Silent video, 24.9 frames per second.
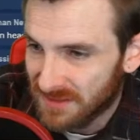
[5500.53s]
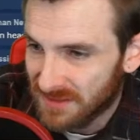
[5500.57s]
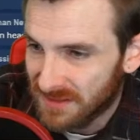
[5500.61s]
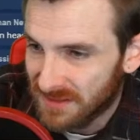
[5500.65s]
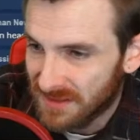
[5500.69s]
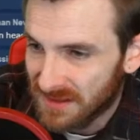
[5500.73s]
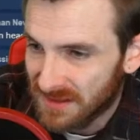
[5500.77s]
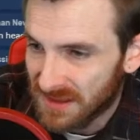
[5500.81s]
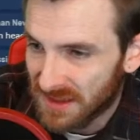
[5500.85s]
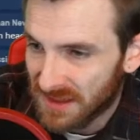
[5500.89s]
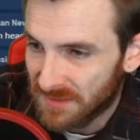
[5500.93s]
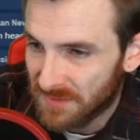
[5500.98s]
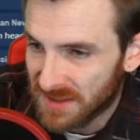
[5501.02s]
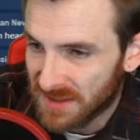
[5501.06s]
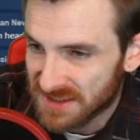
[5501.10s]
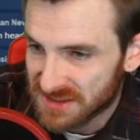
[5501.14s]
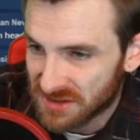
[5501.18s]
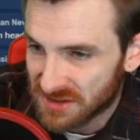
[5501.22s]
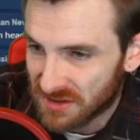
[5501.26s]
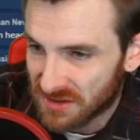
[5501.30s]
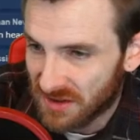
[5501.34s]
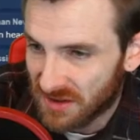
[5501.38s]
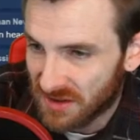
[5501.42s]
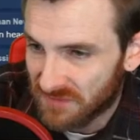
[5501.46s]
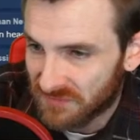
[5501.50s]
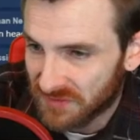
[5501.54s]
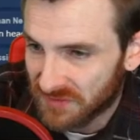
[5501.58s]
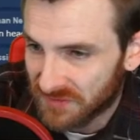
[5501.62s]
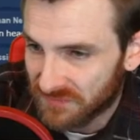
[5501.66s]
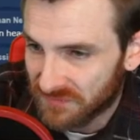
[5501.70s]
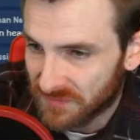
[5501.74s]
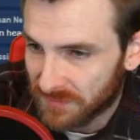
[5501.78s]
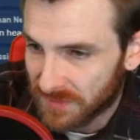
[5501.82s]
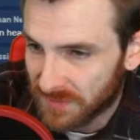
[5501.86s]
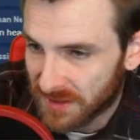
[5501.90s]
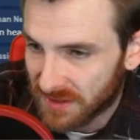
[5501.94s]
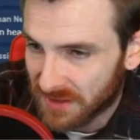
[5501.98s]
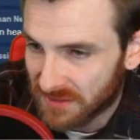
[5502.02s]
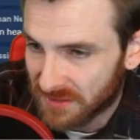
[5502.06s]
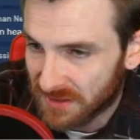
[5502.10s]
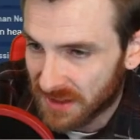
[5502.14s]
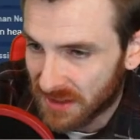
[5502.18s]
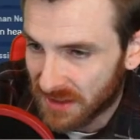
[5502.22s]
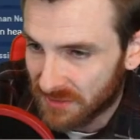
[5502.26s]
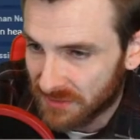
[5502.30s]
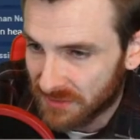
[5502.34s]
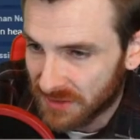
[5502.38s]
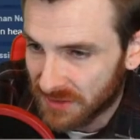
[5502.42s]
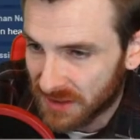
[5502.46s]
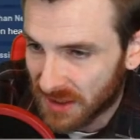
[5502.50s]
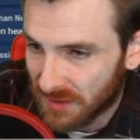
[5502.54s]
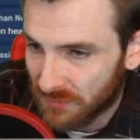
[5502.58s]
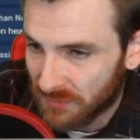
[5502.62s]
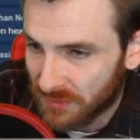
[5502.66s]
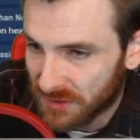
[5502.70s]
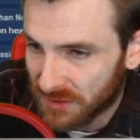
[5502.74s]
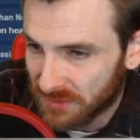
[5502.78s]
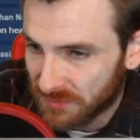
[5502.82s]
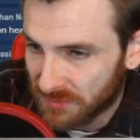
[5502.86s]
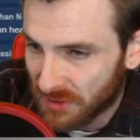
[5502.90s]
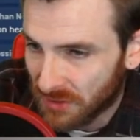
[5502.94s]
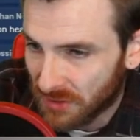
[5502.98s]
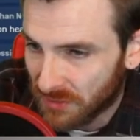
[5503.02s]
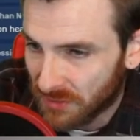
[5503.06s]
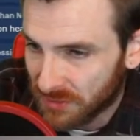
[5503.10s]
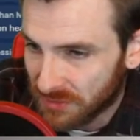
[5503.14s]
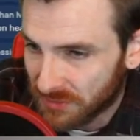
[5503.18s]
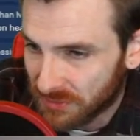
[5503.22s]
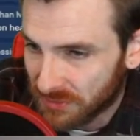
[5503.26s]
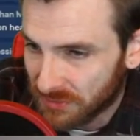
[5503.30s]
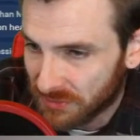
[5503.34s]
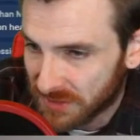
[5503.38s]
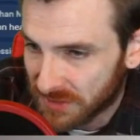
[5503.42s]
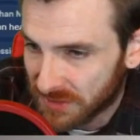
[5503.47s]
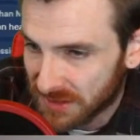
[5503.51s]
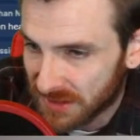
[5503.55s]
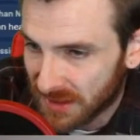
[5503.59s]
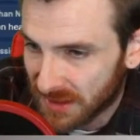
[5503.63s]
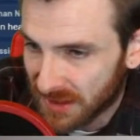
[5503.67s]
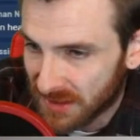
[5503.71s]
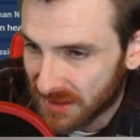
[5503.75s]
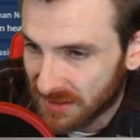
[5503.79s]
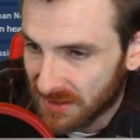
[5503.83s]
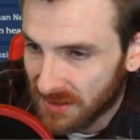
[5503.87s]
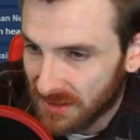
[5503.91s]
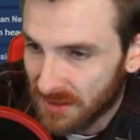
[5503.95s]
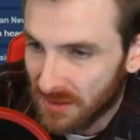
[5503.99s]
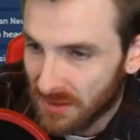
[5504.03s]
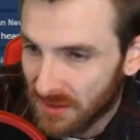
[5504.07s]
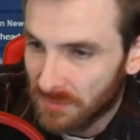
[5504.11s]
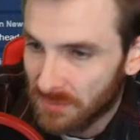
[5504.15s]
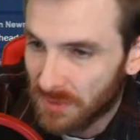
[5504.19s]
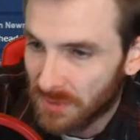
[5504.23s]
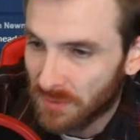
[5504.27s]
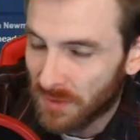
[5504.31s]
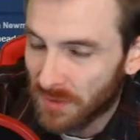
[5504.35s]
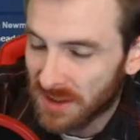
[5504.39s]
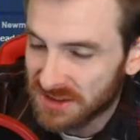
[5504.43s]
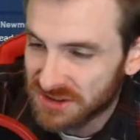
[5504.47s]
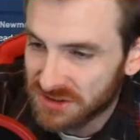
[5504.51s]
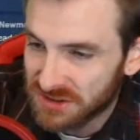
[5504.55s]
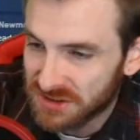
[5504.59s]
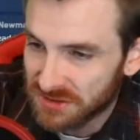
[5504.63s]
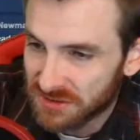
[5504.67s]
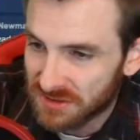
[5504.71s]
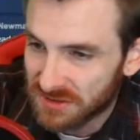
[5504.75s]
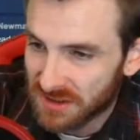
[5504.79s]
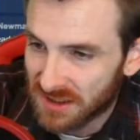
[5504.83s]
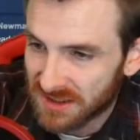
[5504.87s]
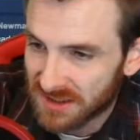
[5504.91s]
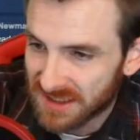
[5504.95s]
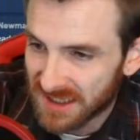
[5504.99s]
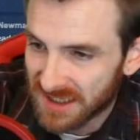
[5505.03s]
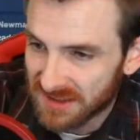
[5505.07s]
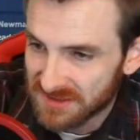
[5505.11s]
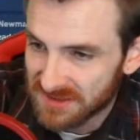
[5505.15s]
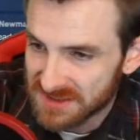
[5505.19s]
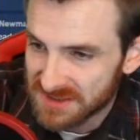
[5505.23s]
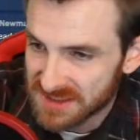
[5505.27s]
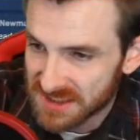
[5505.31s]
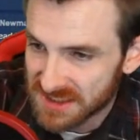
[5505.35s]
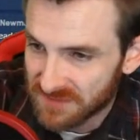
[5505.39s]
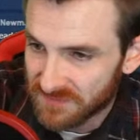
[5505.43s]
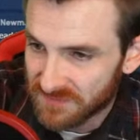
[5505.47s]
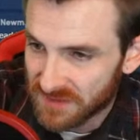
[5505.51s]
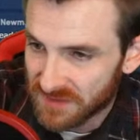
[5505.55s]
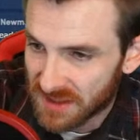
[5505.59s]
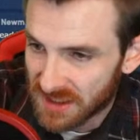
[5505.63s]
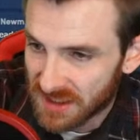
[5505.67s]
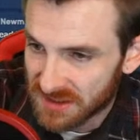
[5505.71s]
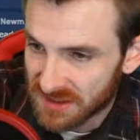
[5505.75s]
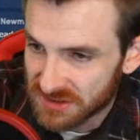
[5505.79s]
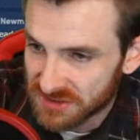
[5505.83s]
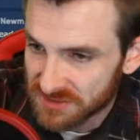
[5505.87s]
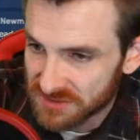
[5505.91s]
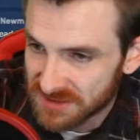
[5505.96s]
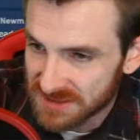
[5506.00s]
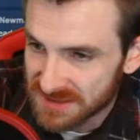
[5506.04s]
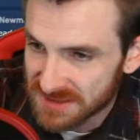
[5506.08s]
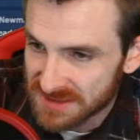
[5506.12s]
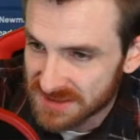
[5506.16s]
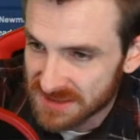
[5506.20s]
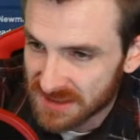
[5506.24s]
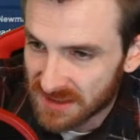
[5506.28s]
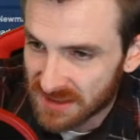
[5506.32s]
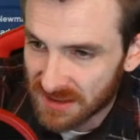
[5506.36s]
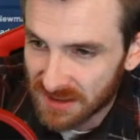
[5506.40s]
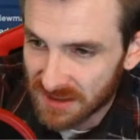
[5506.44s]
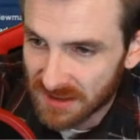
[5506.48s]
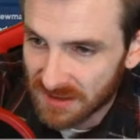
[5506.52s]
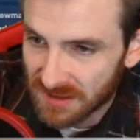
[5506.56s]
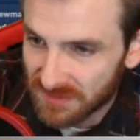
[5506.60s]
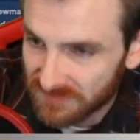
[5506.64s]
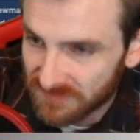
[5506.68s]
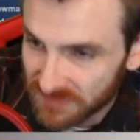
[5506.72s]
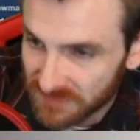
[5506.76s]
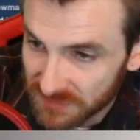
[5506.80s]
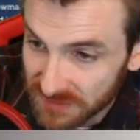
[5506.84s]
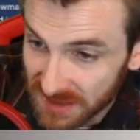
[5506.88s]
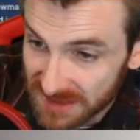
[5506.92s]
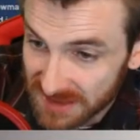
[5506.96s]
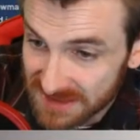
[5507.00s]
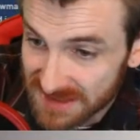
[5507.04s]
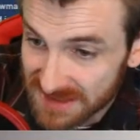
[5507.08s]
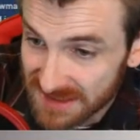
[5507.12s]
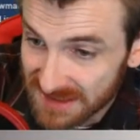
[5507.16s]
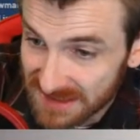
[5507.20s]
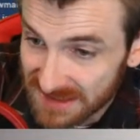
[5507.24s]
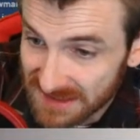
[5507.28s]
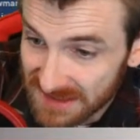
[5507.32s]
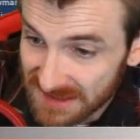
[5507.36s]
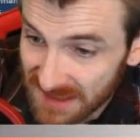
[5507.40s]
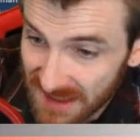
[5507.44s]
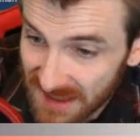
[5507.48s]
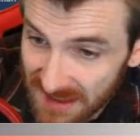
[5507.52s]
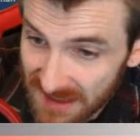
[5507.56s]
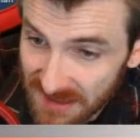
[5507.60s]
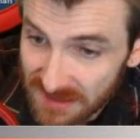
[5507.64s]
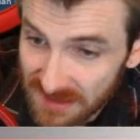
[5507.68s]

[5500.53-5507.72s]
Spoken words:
It may start hovering from there now and not want to go under 39. But watch your candlestick of an entrance if you'd like to get into that.